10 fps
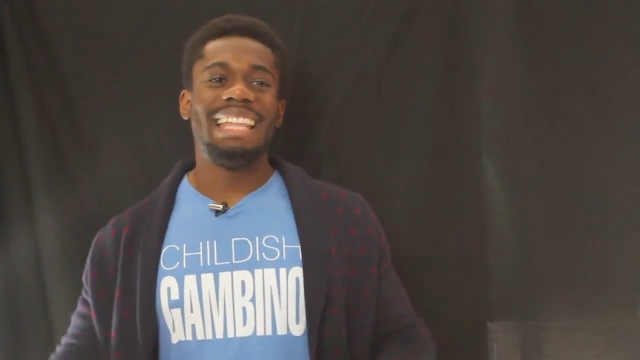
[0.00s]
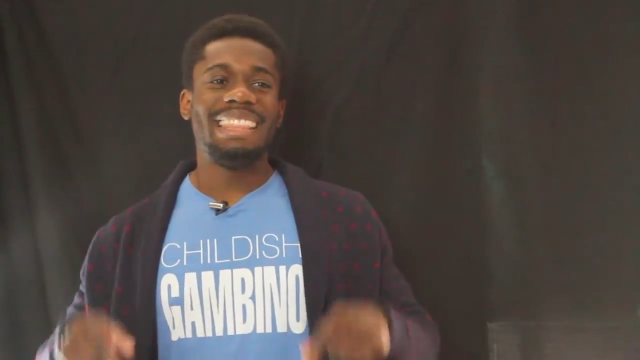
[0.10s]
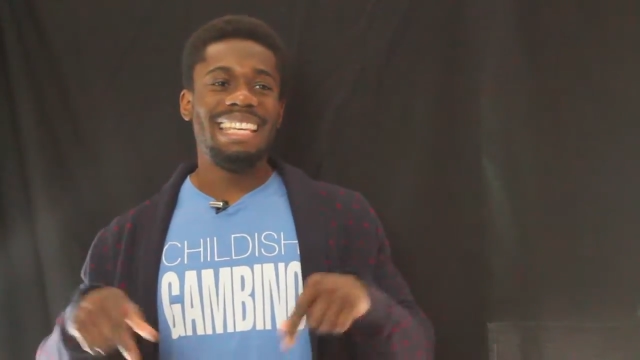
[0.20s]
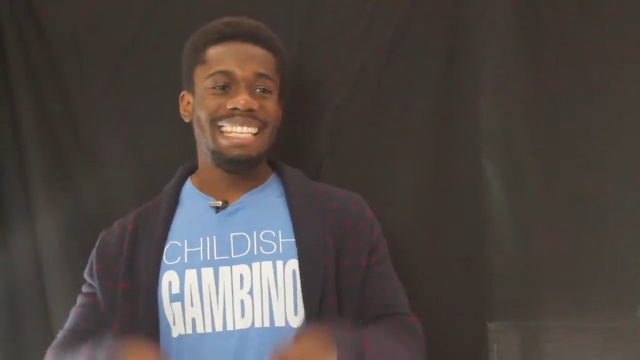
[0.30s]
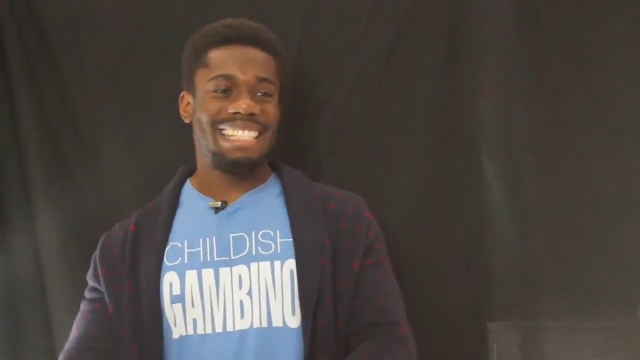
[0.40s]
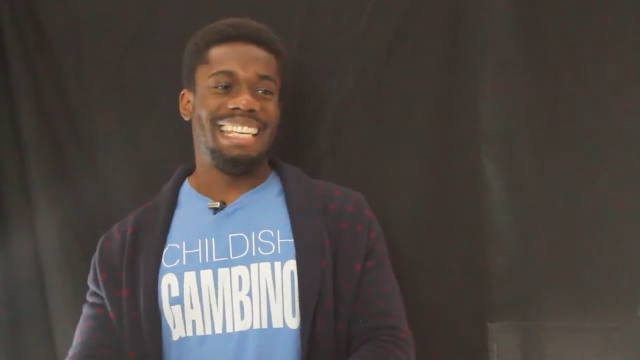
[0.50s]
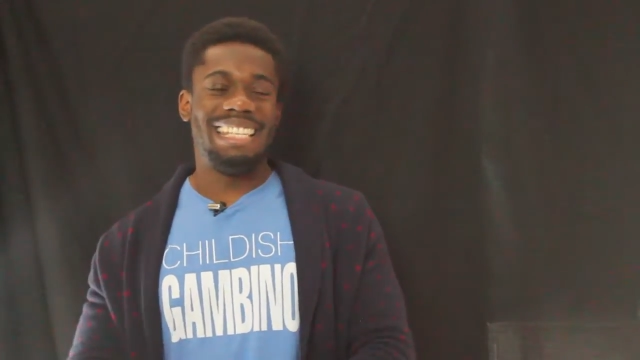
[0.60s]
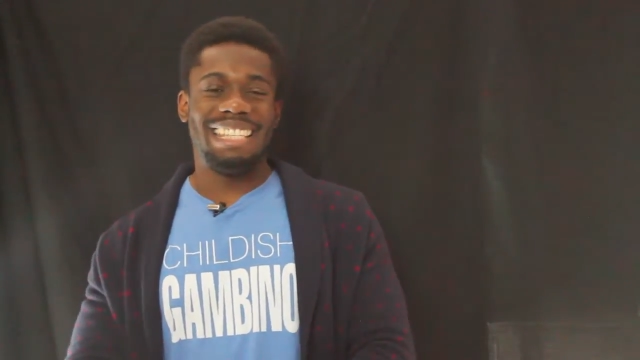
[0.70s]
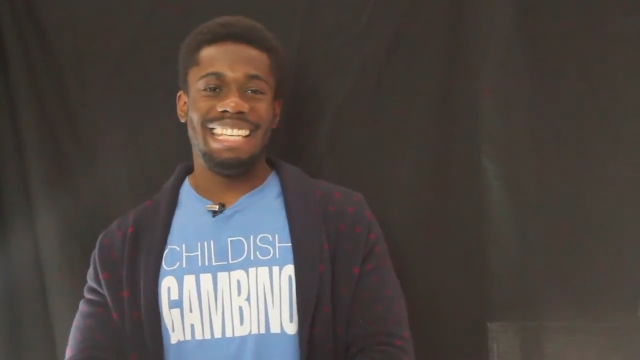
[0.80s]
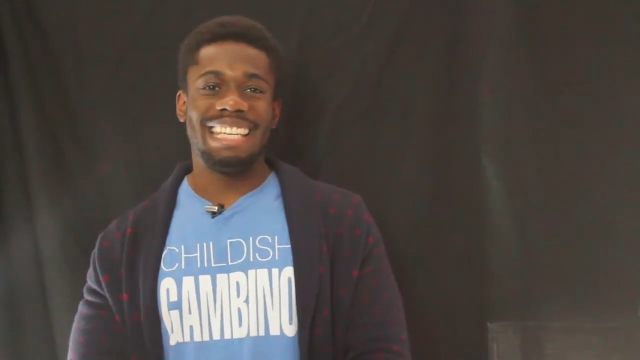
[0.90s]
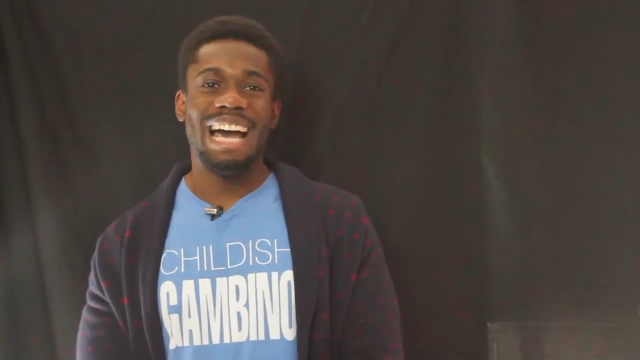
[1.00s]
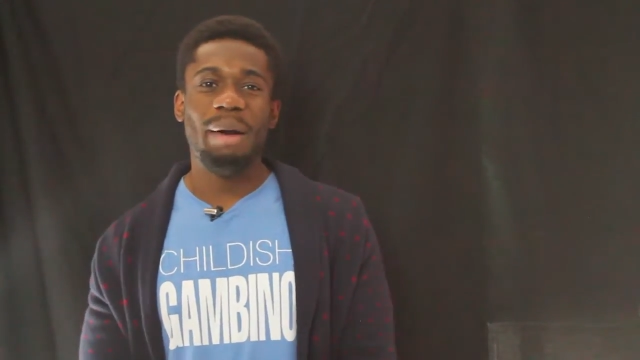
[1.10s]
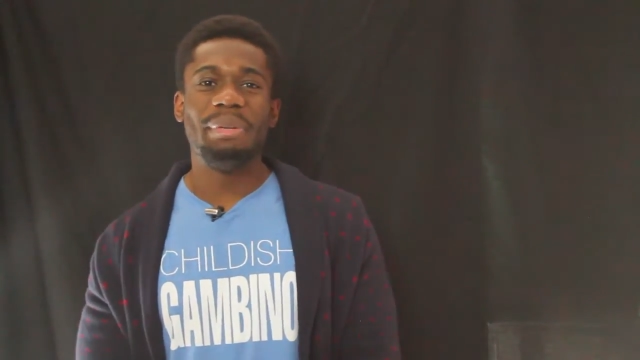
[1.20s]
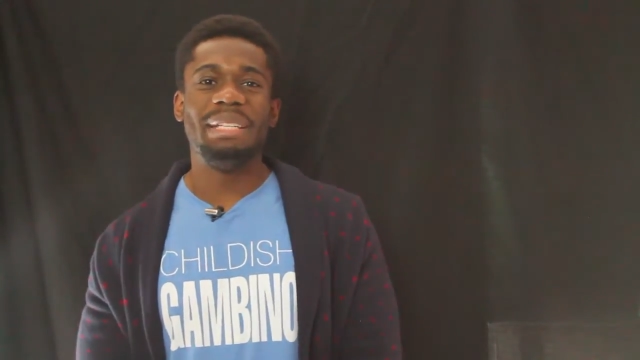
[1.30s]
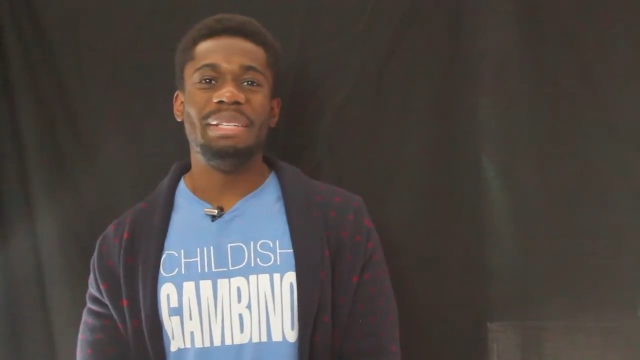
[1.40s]
and this is the
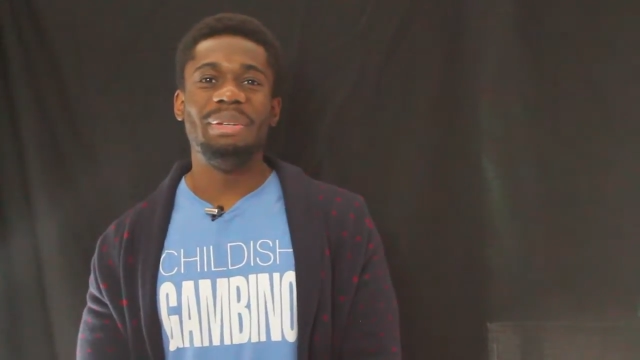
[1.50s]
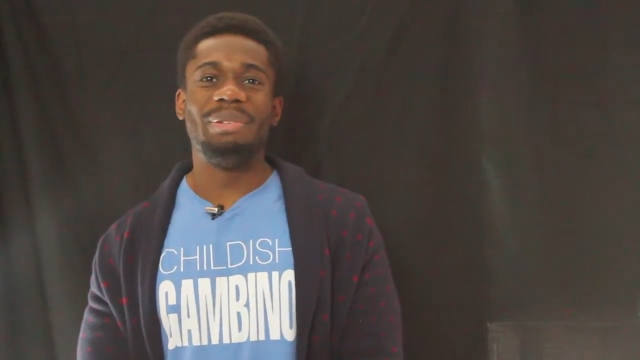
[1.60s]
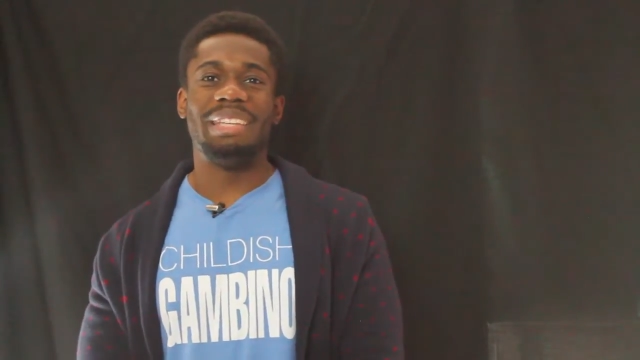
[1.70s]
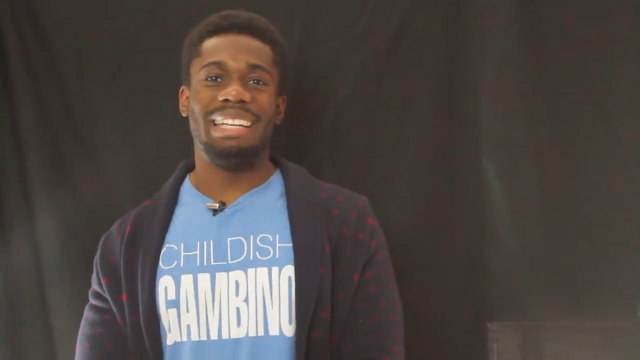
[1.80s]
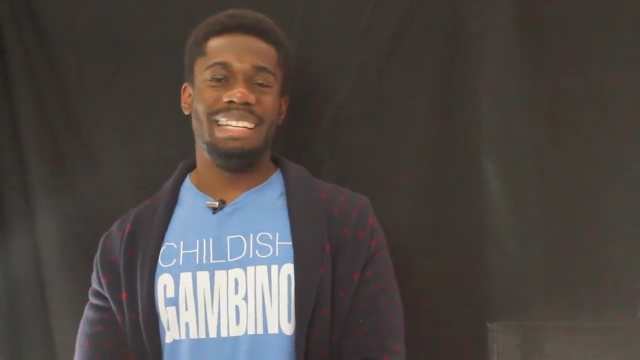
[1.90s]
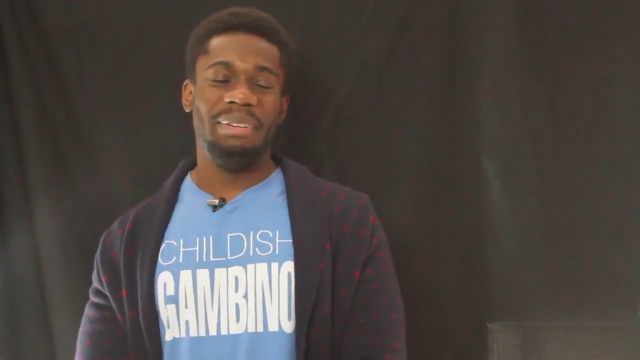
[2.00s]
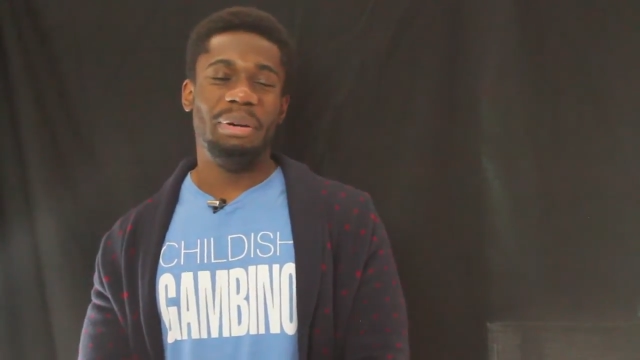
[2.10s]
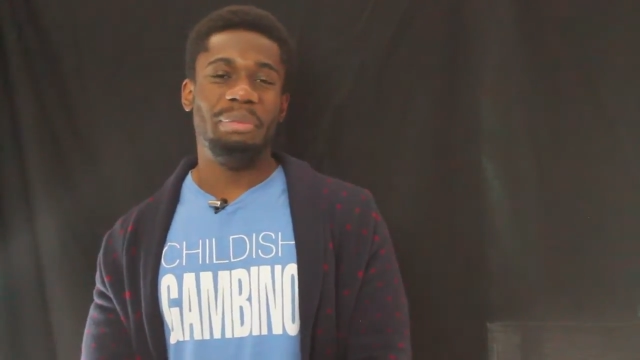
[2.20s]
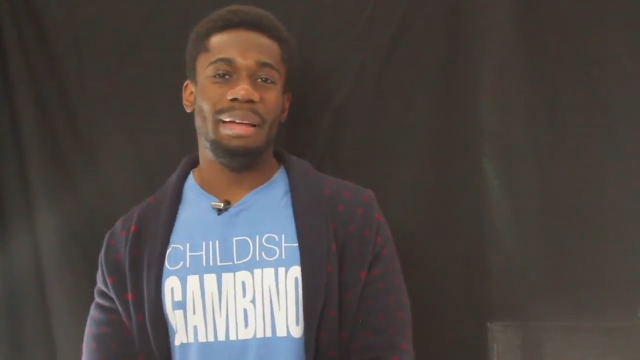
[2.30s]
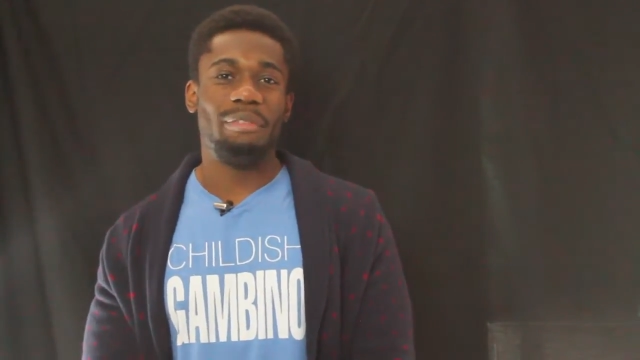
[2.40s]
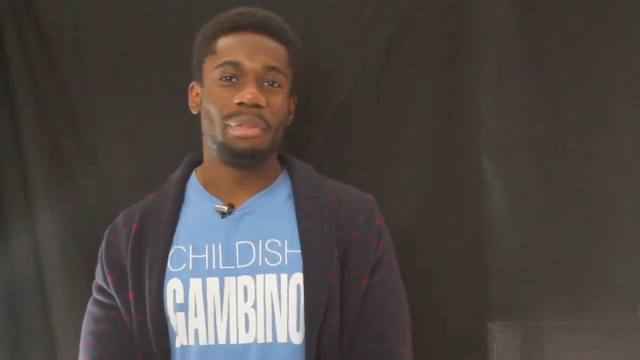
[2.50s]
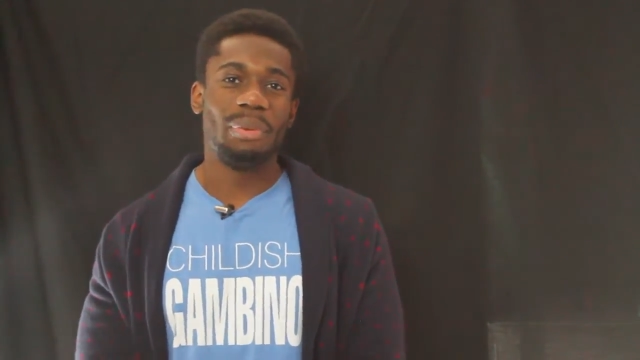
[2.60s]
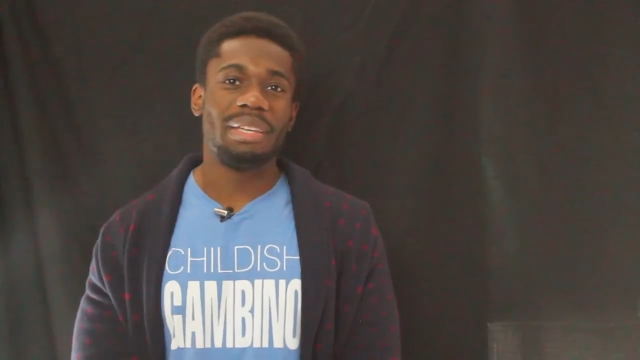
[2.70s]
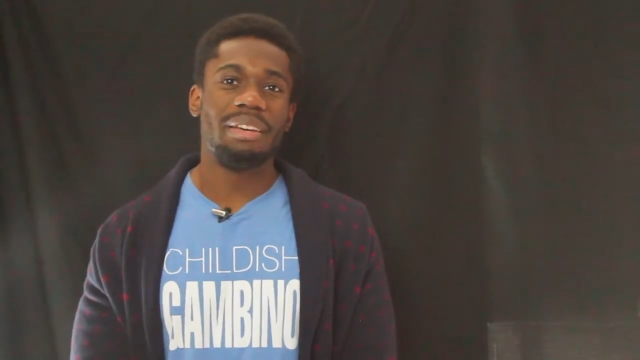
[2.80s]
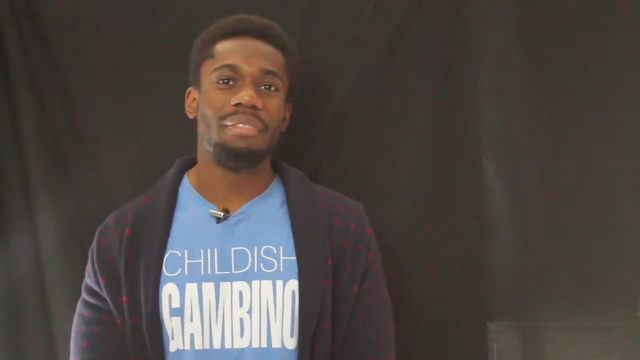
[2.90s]
comedy news they didn't know about for
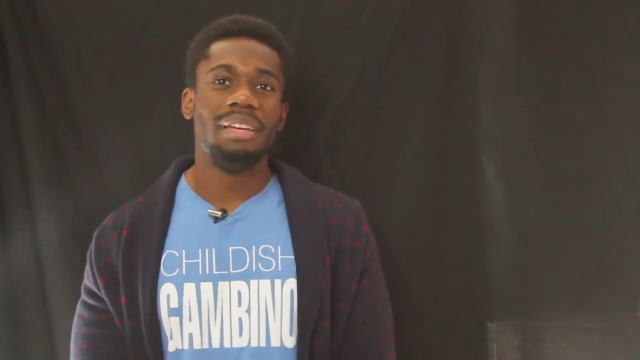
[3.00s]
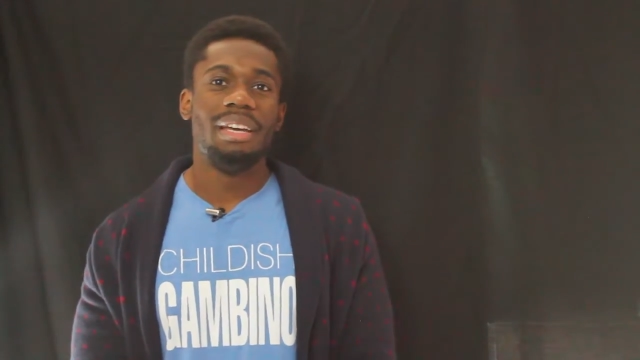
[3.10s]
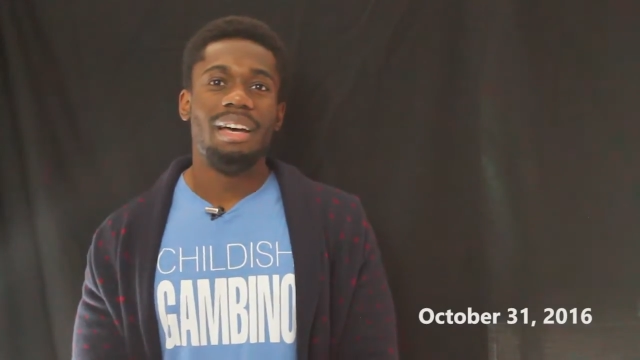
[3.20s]
the week of